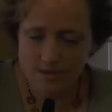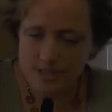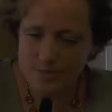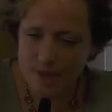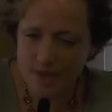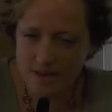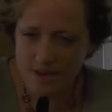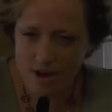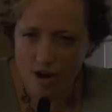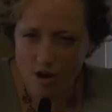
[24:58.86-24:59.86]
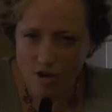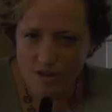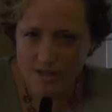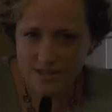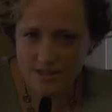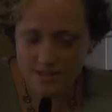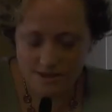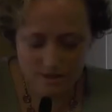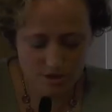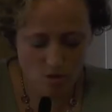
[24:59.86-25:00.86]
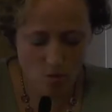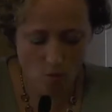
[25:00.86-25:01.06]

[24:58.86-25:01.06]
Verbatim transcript: We spend all these years